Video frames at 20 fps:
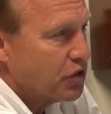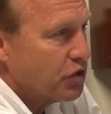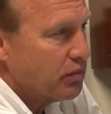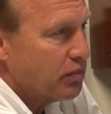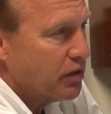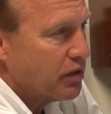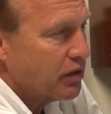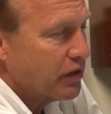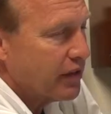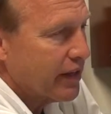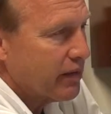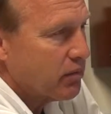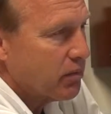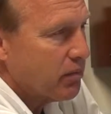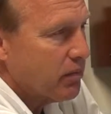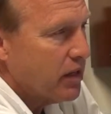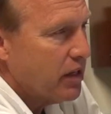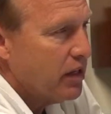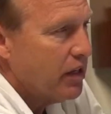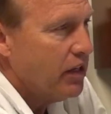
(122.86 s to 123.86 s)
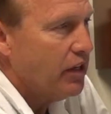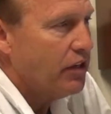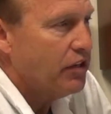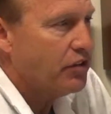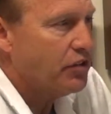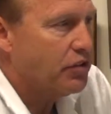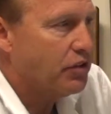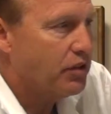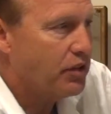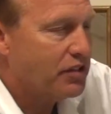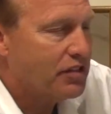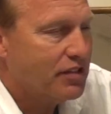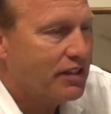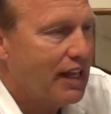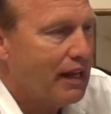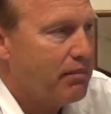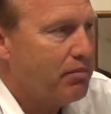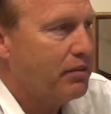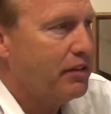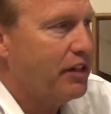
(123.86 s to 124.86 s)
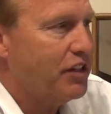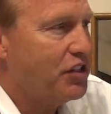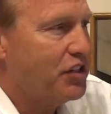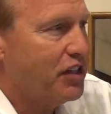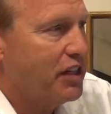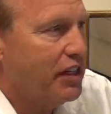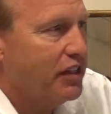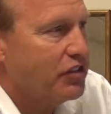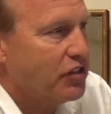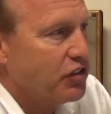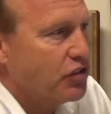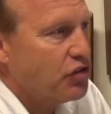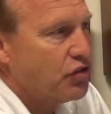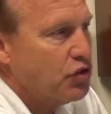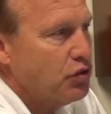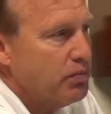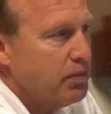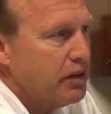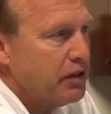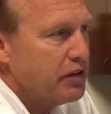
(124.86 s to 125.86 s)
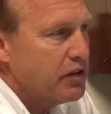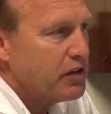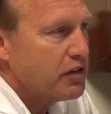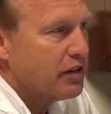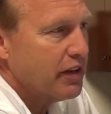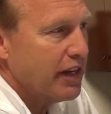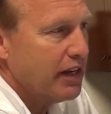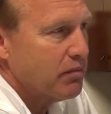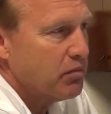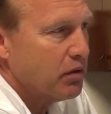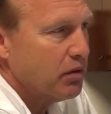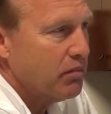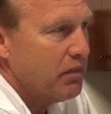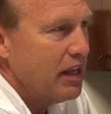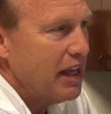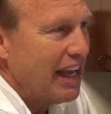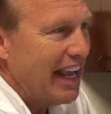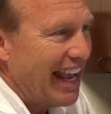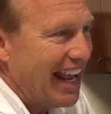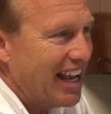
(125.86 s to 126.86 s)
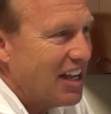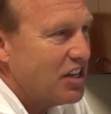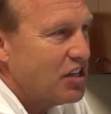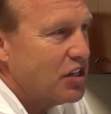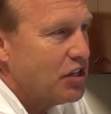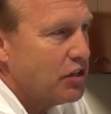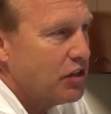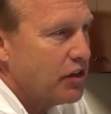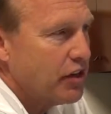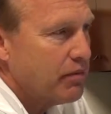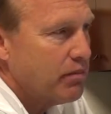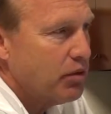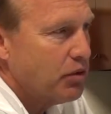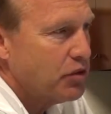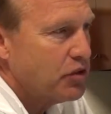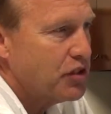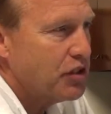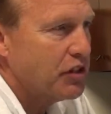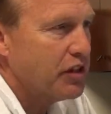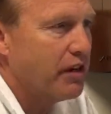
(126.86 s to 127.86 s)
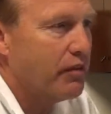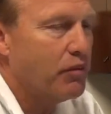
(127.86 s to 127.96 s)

superior labrum. So a slap lesion is a superior labrum, anterior and posterior.